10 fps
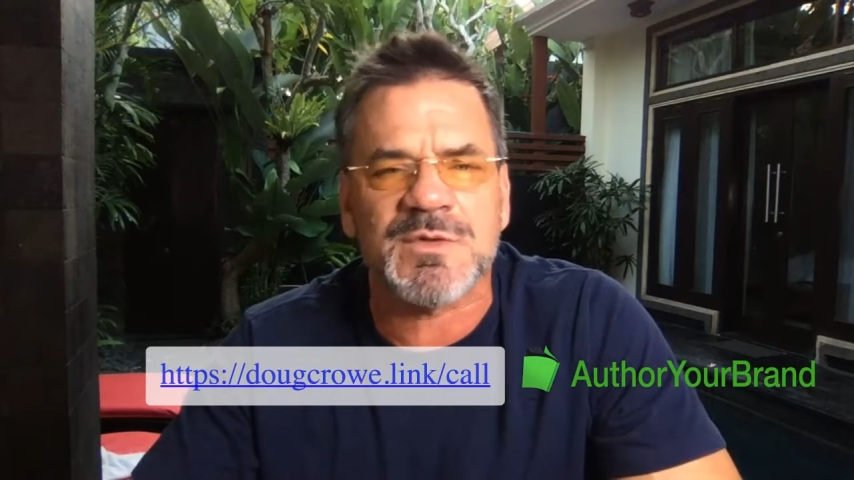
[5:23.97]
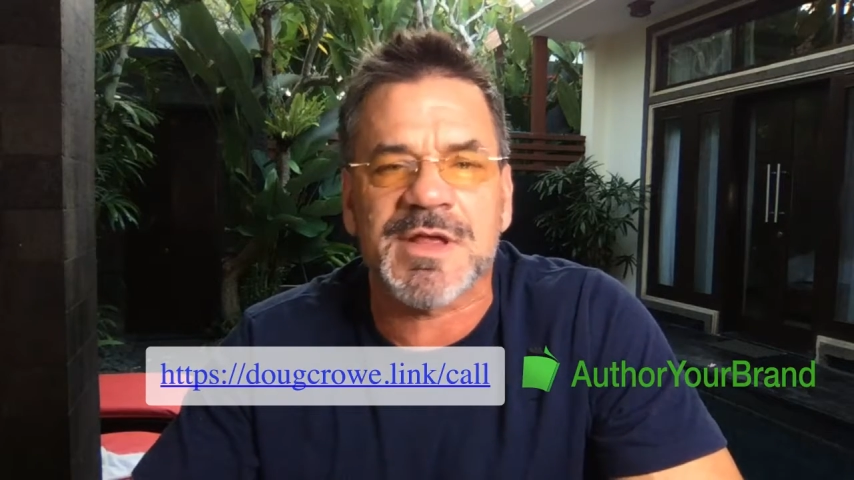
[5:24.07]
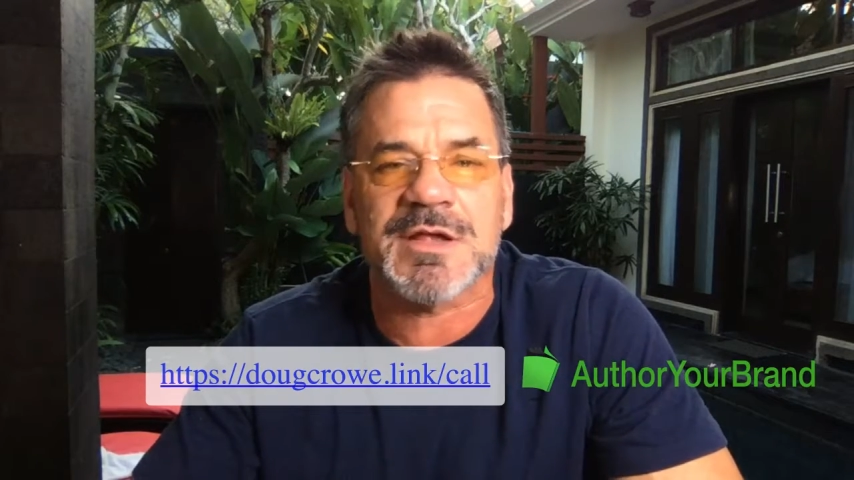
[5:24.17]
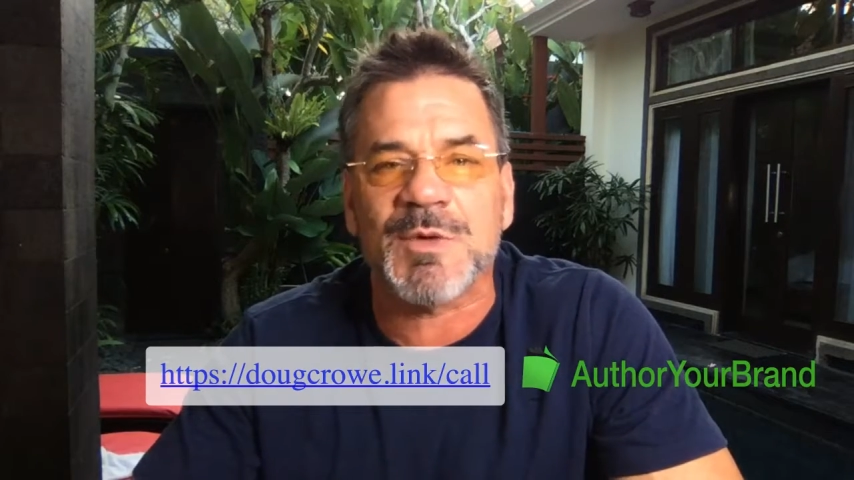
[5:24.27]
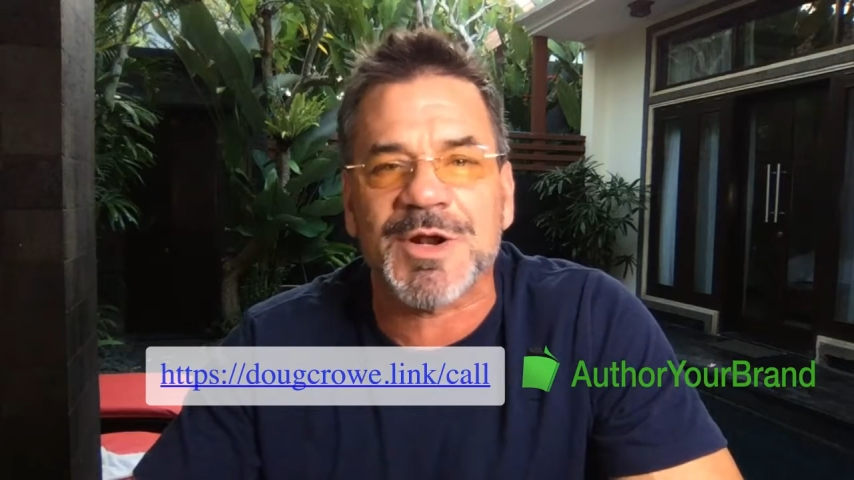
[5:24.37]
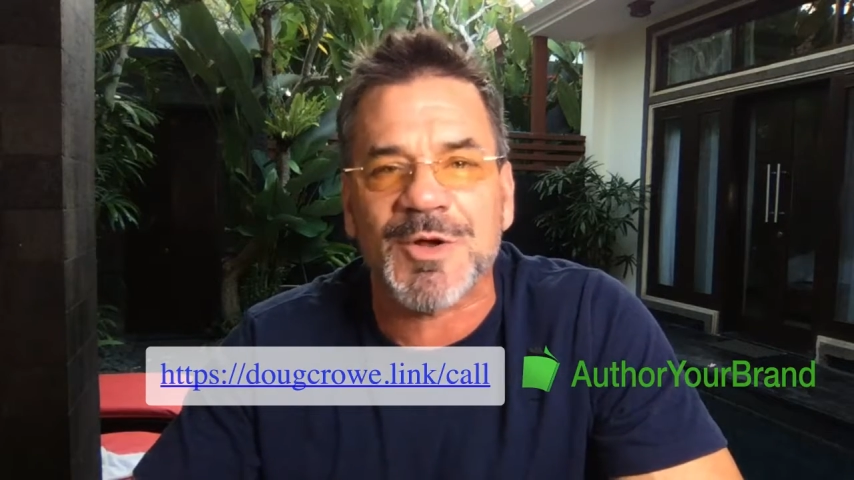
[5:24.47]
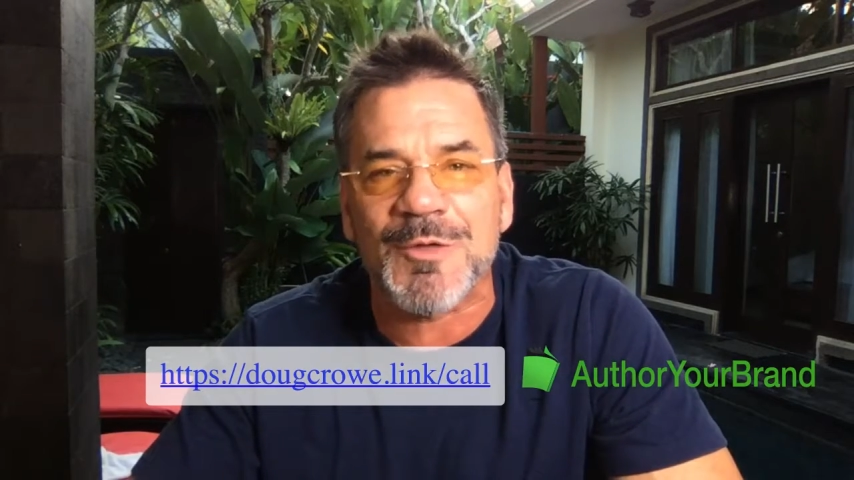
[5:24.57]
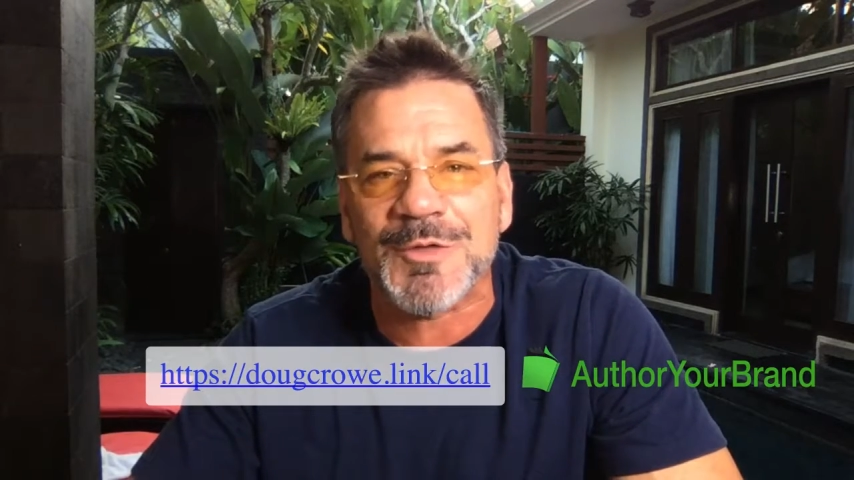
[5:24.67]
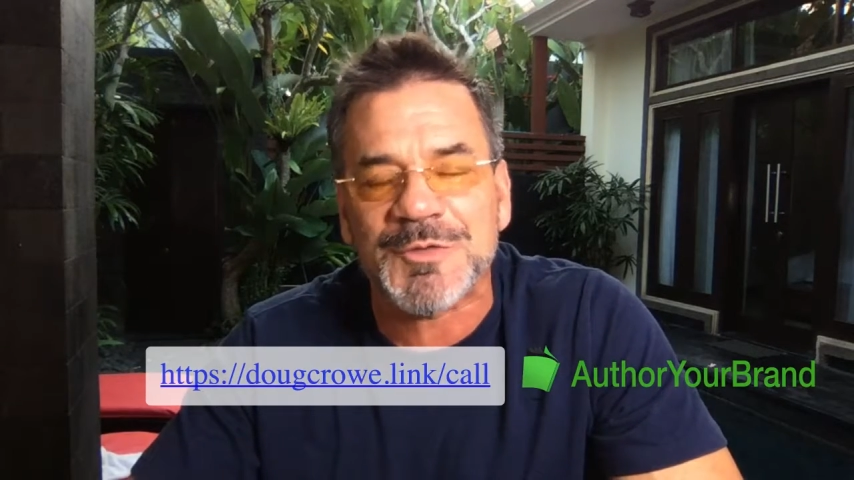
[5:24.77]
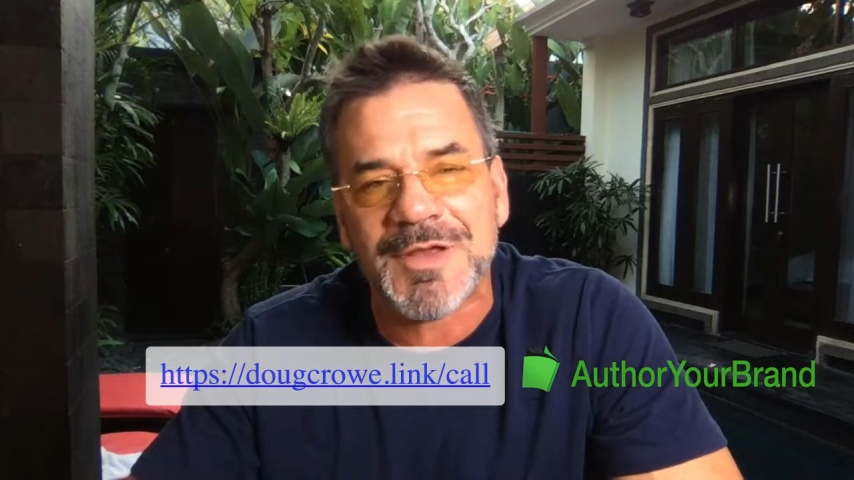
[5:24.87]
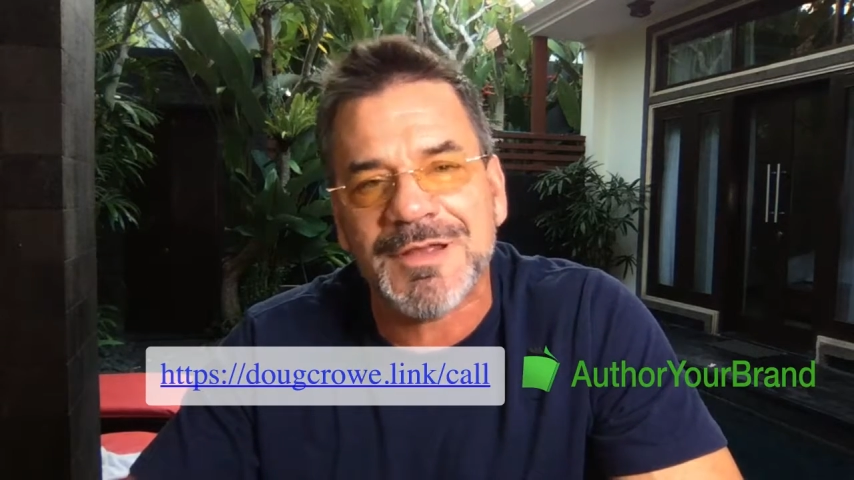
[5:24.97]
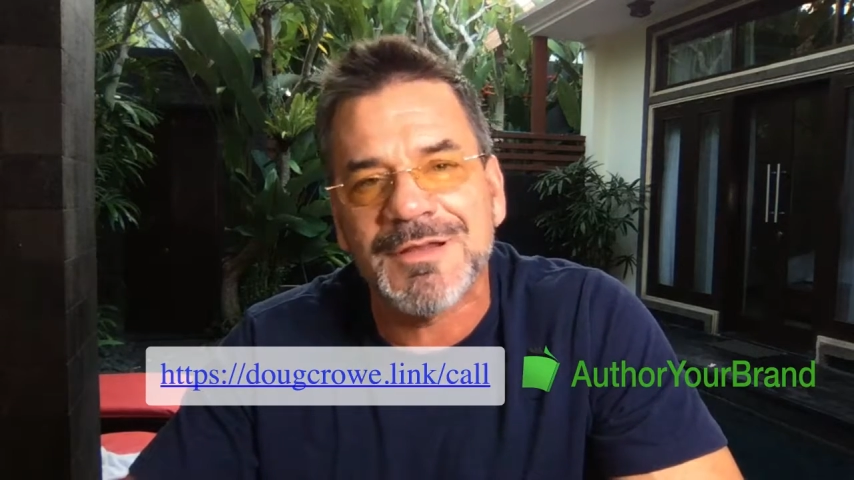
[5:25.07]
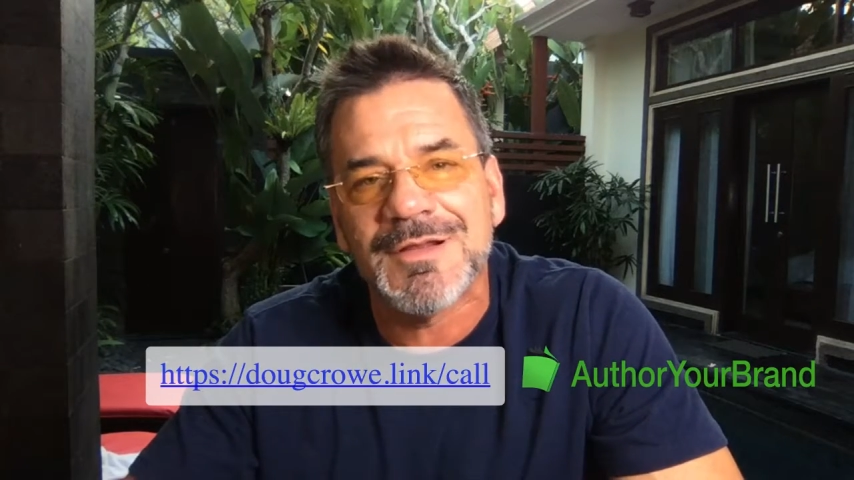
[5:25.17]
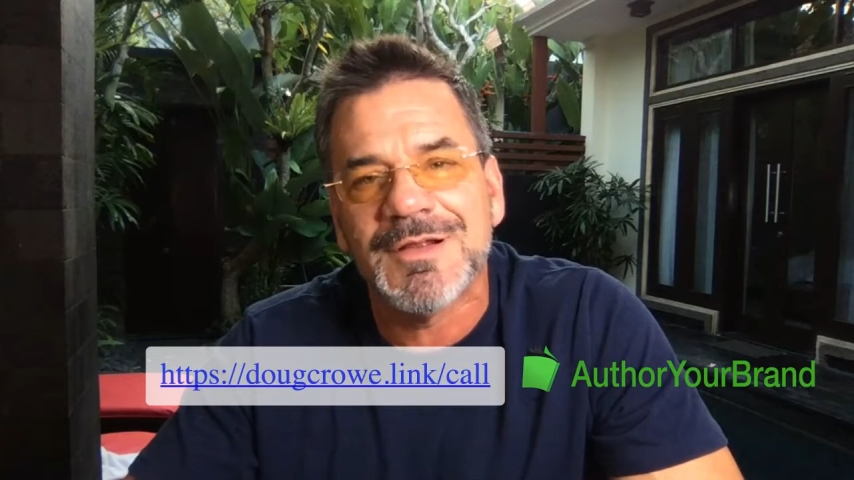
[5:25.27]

what the heck you want to call this thing.